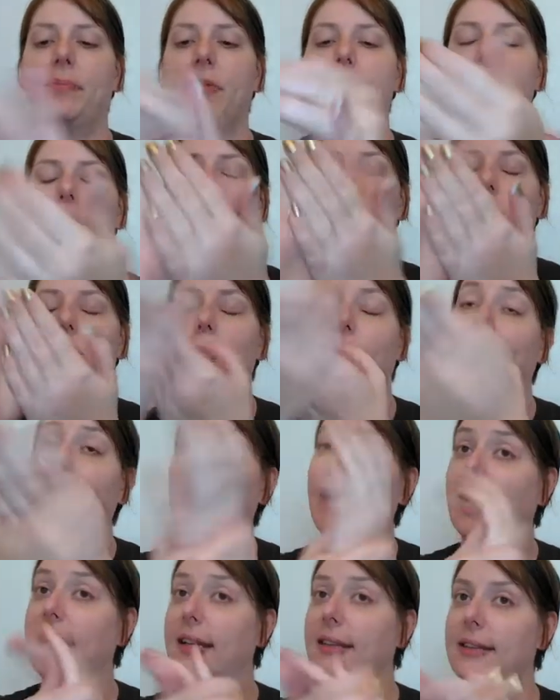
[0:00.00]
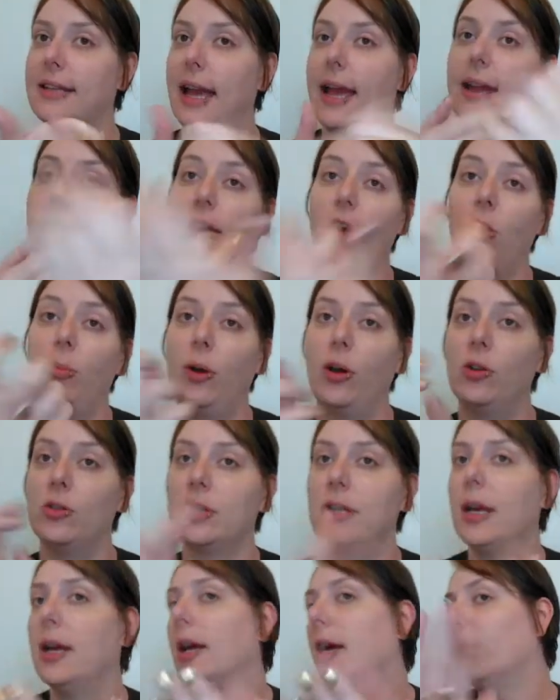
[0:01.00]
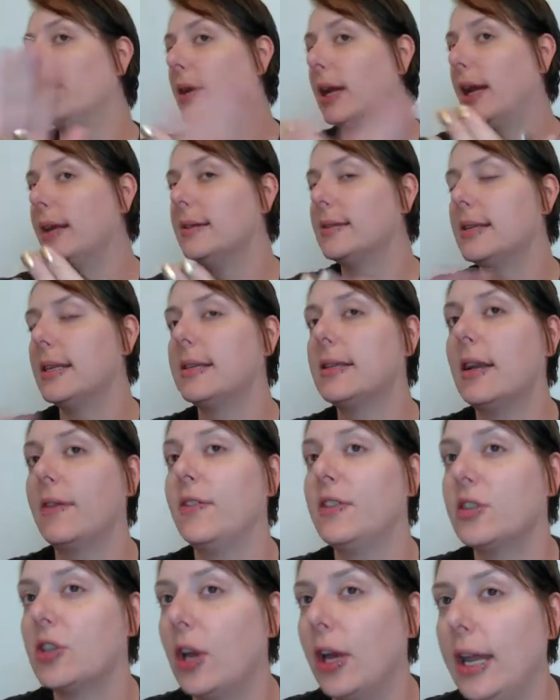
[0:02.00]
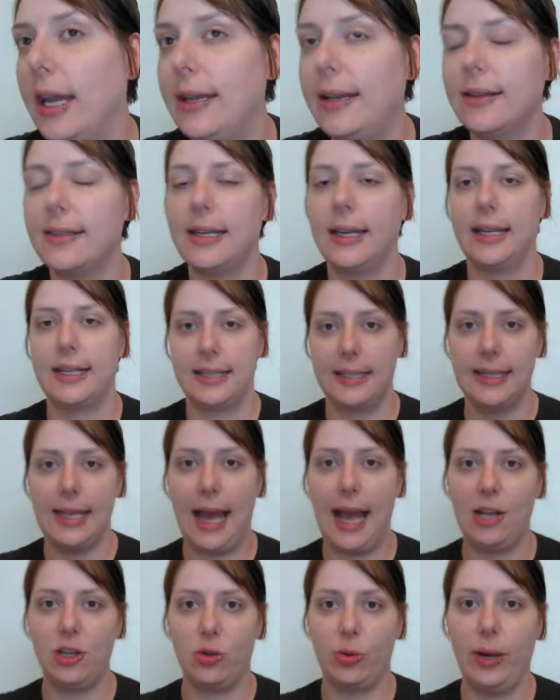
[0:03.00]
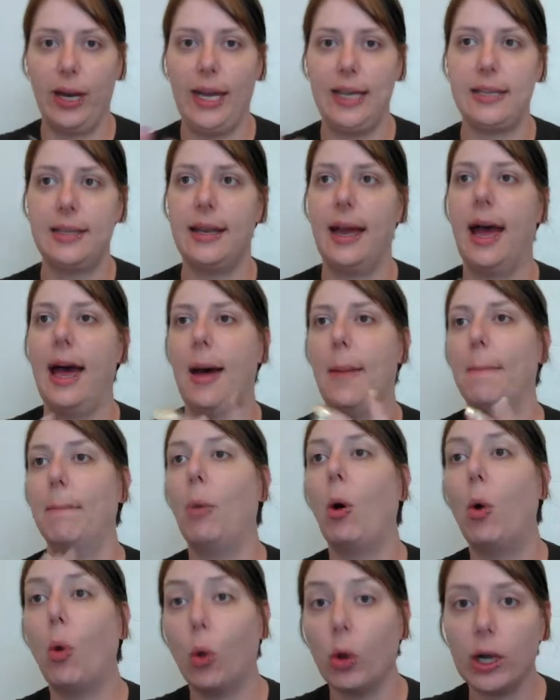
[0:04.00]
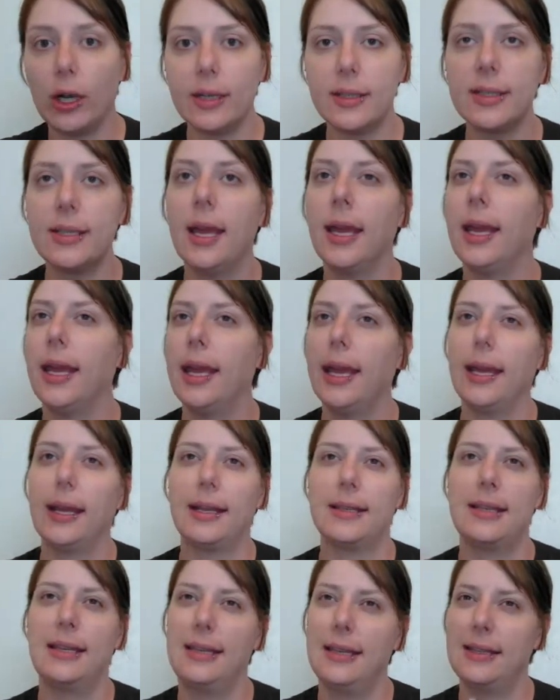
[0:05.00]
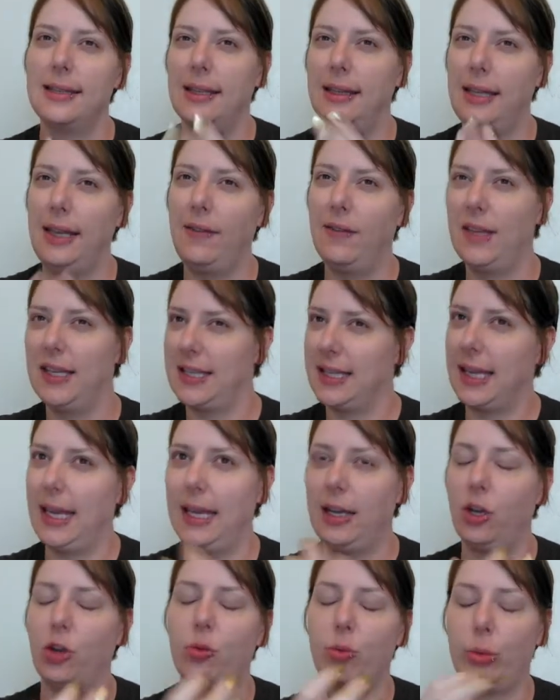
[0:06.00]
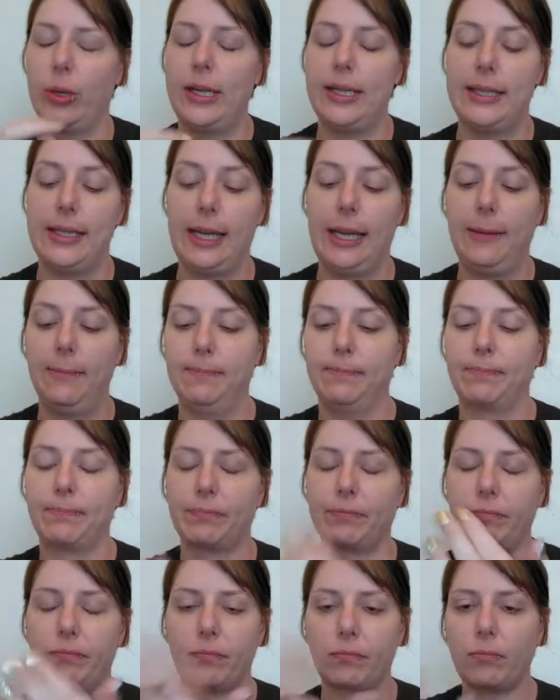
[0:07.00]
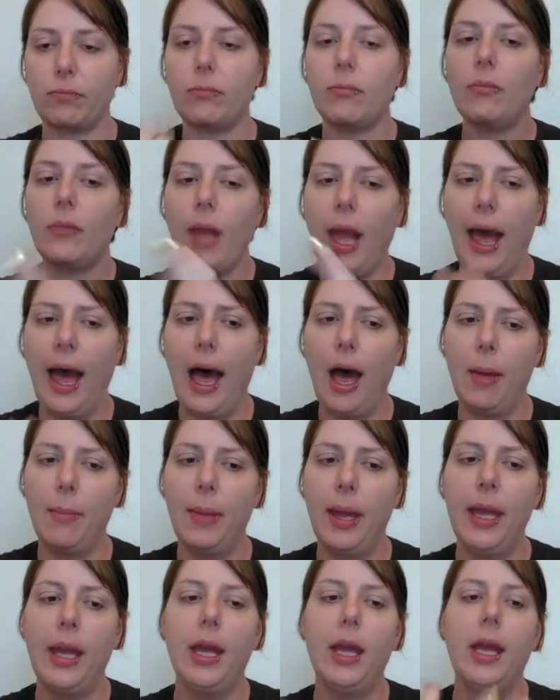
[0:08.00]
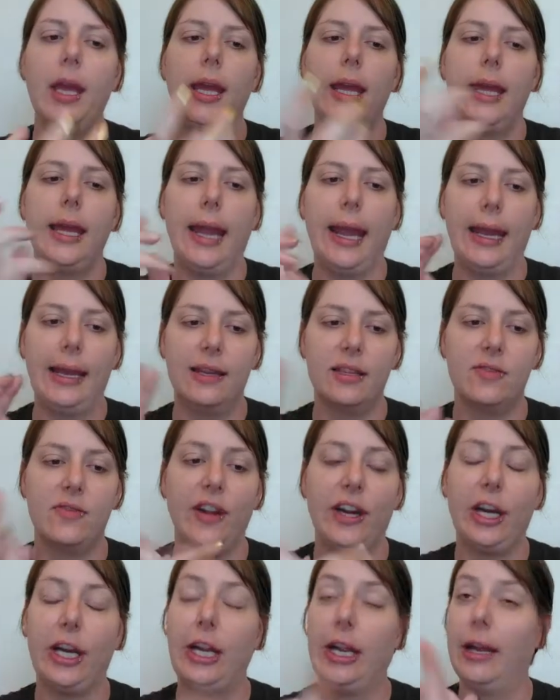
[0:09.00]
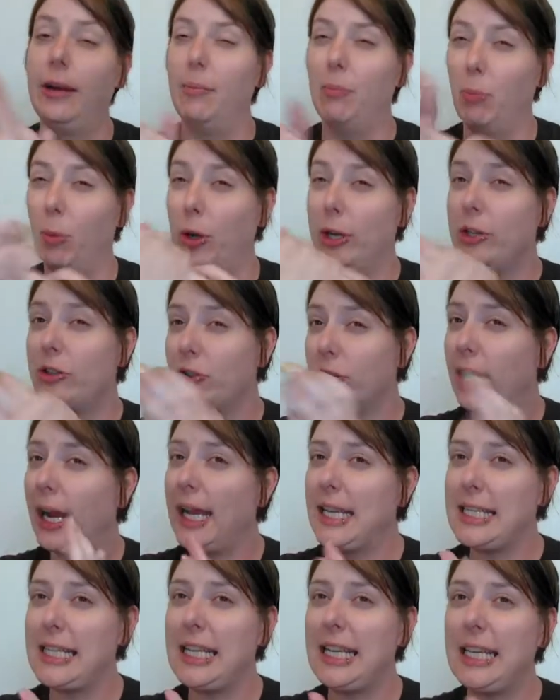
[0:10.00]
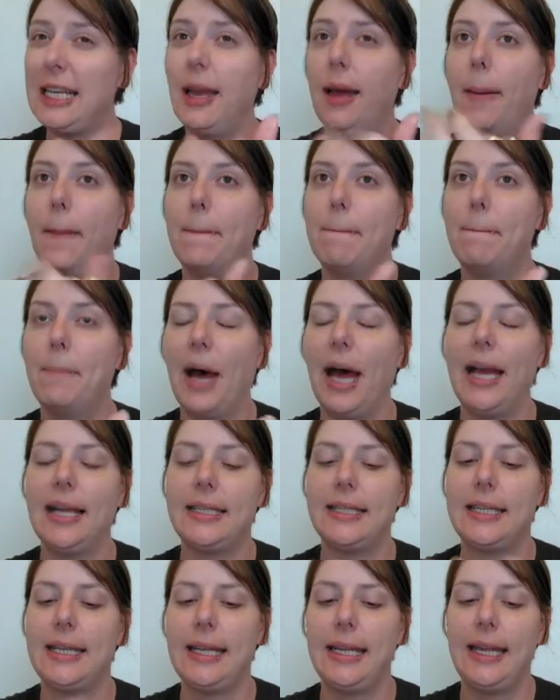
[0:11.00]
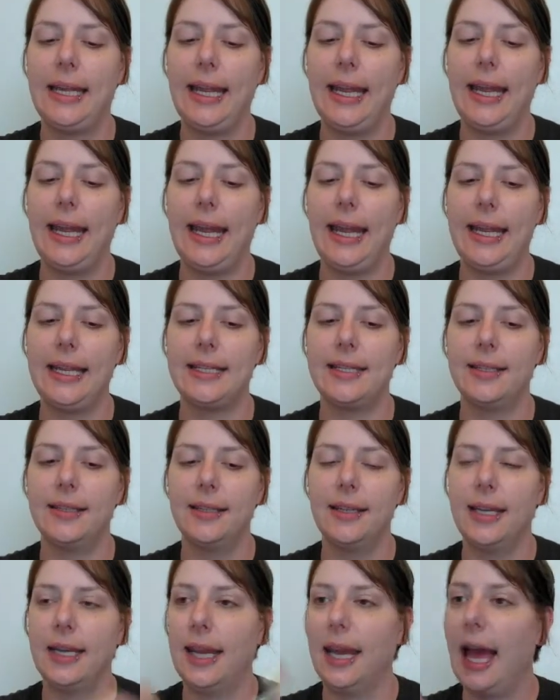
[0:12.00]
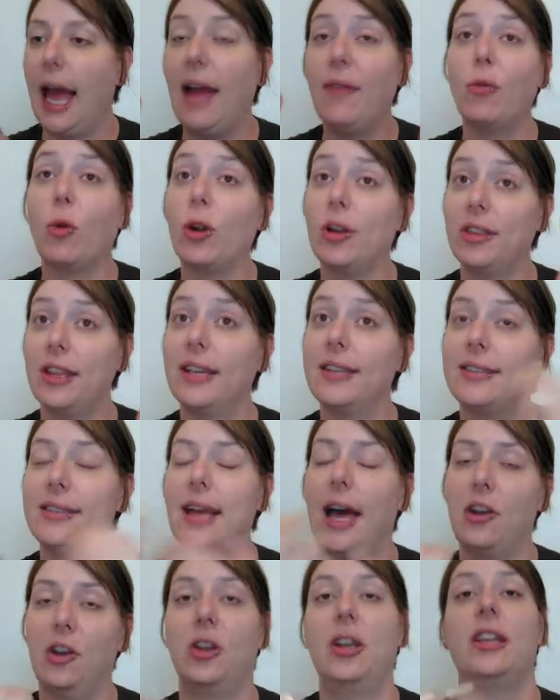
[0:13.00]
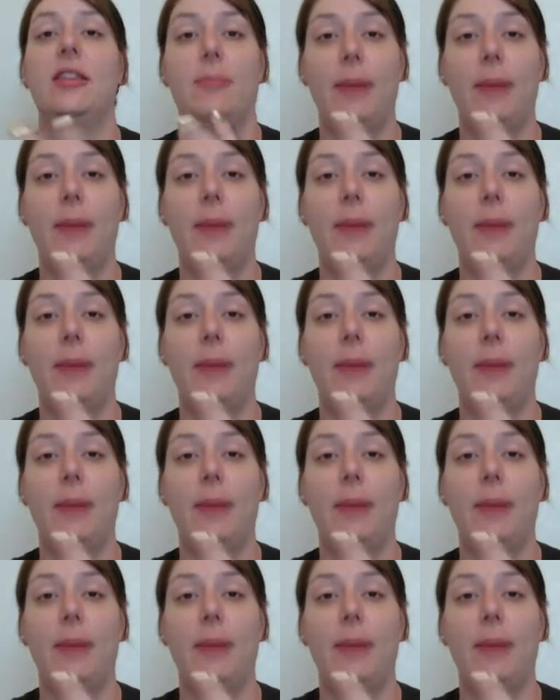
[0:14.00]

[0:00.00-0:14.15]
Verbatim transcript: to do my hands and elbows. But guys, this stuff is good. It doesn't exaggerate um, pores because it doesn't leave the skin greasy. Um, it is very moisturizing, but it, I've worn this underneath